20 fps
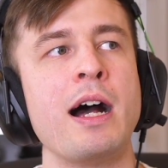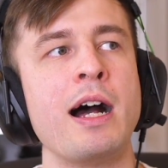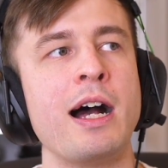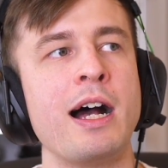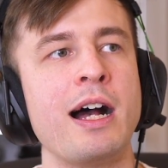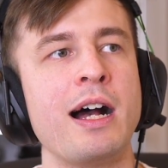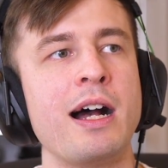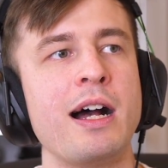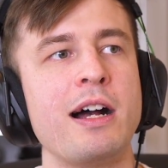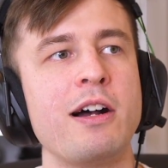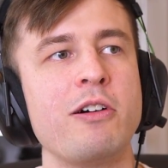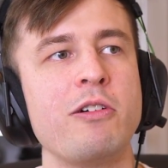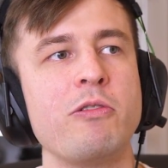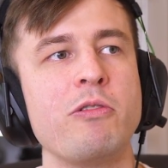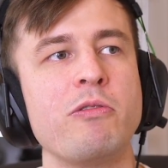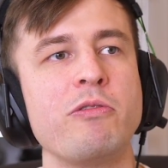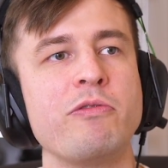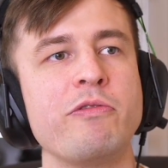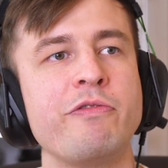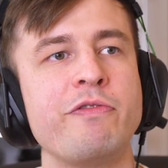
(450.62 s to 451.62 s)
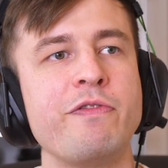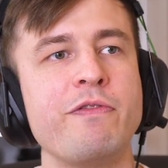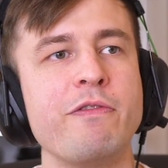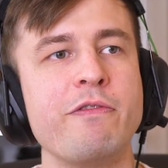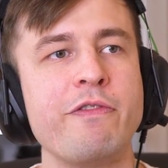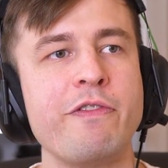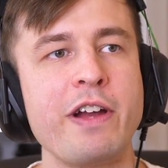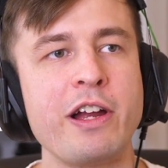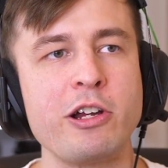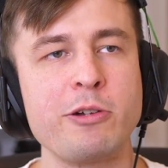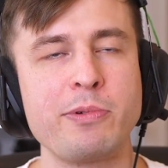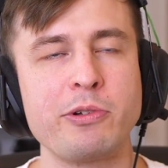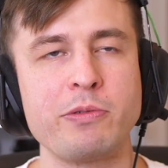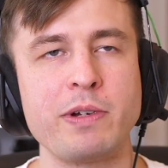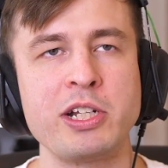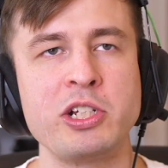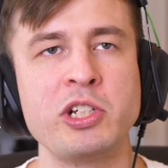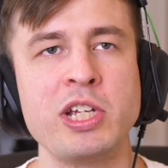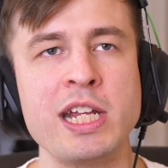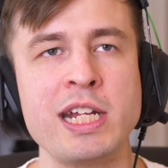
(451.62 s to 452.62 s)
Uh,
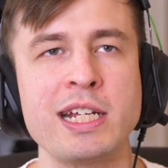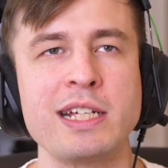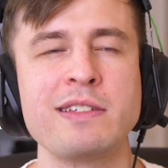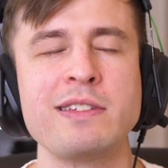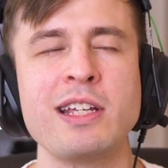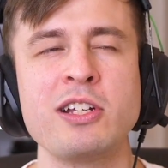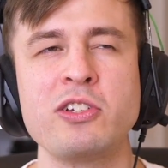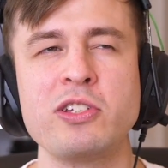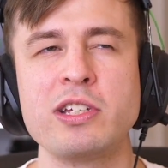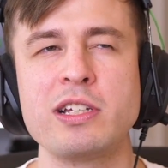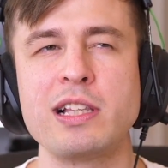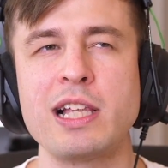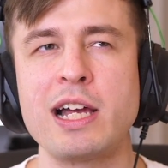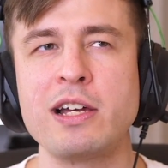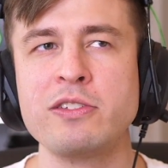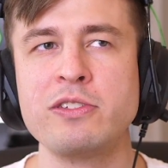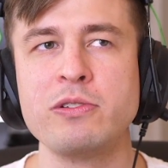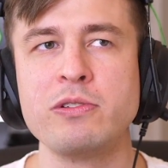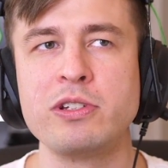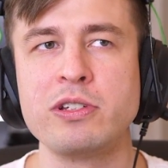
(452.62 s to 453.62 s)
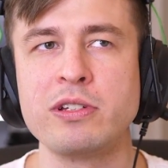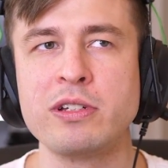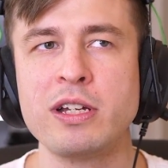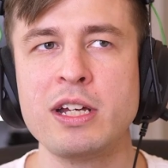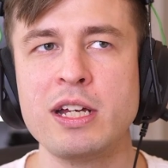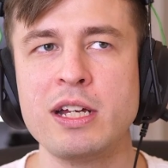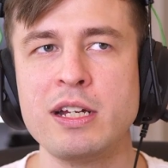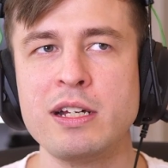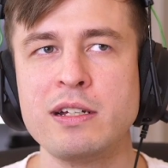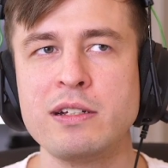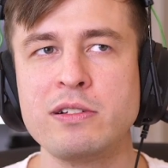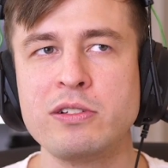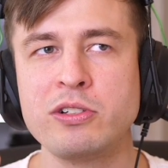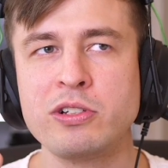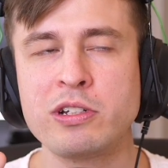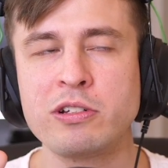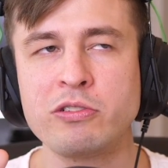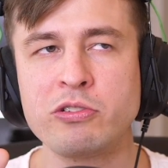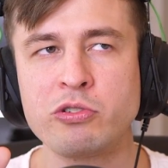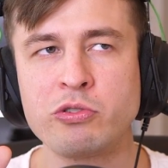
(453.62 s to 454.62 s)
variable rate shading essentially allows you to
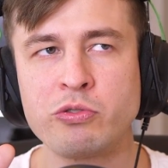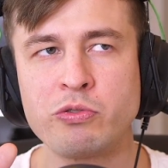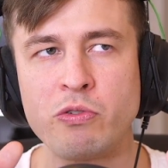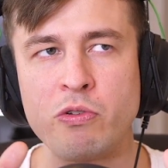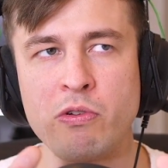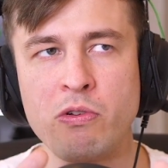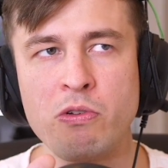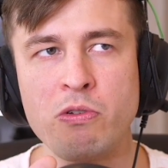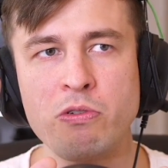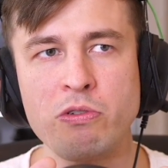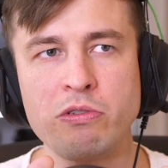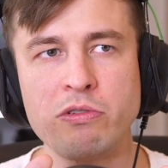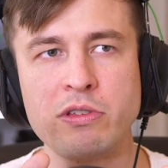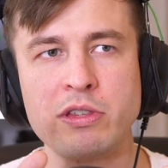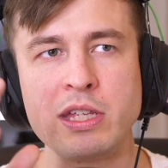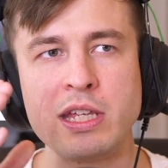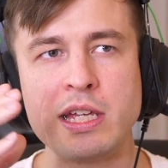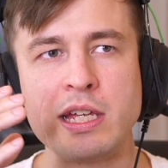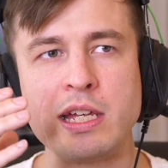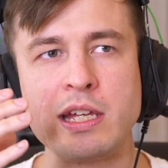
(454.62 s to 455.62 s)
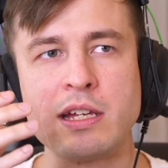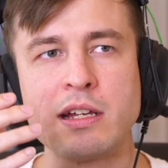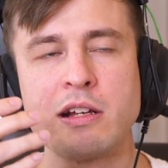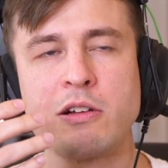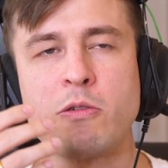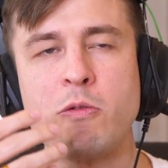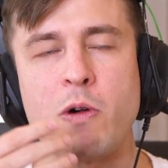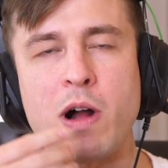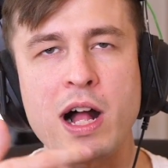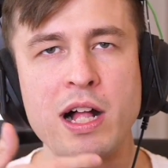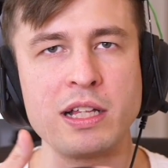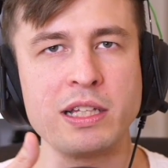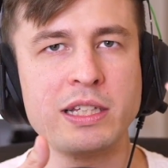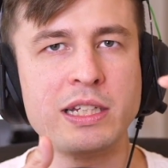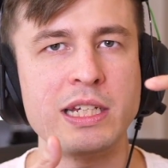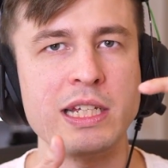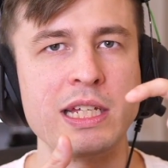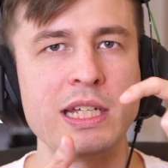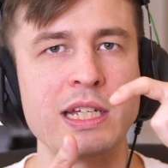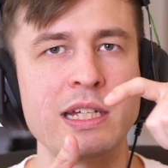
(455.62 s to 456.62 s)
control the
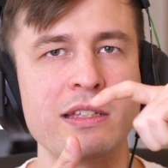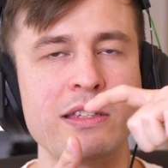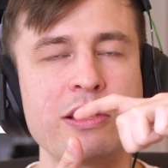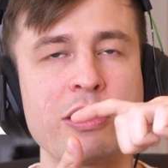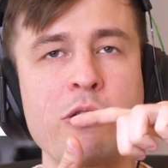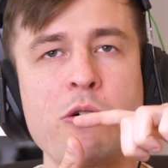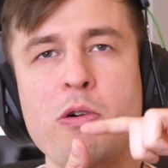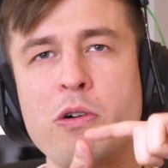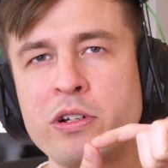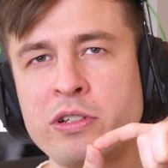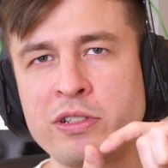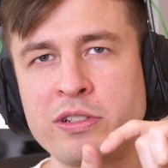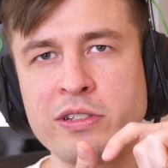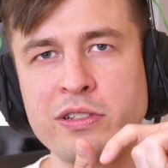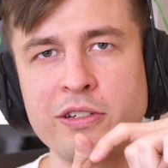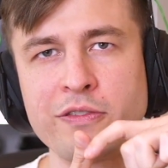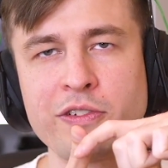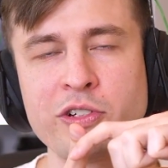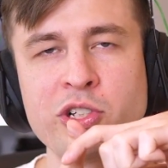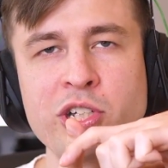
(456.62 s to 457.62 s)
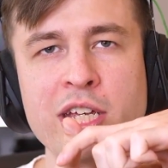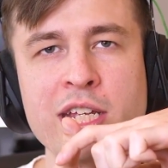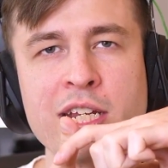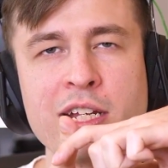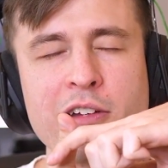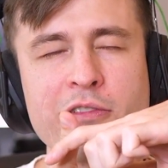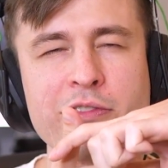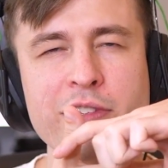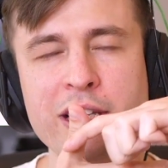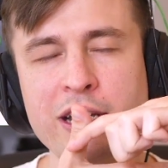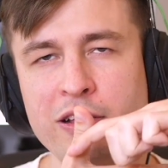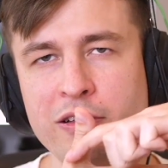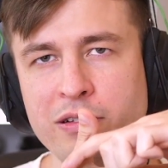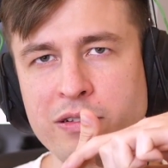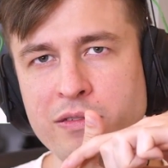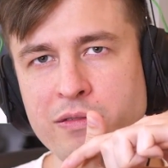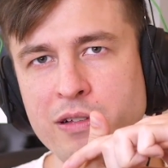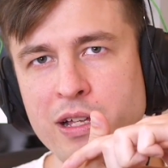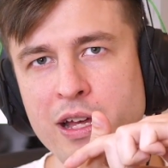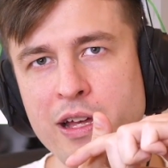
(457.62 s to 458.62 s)
quality, the coarseness of a shading of
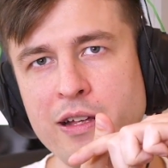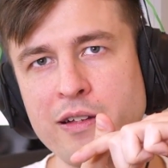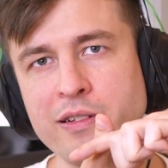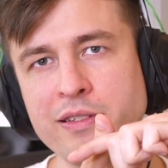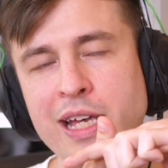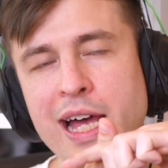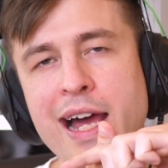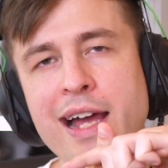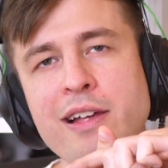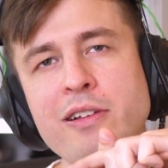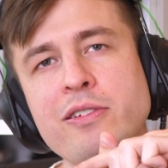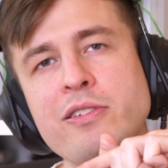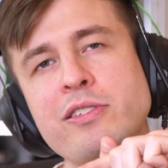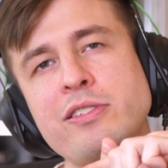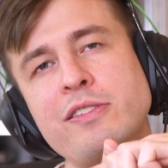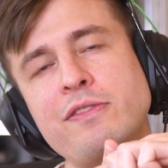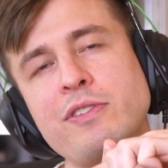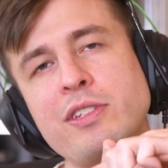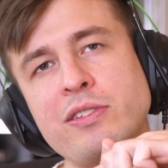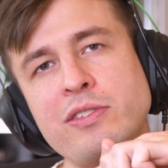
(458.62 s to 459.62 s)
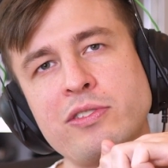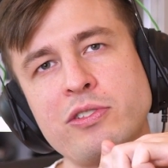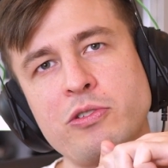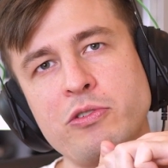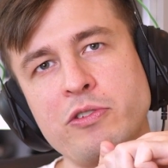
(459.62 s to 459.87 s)
little tiles of the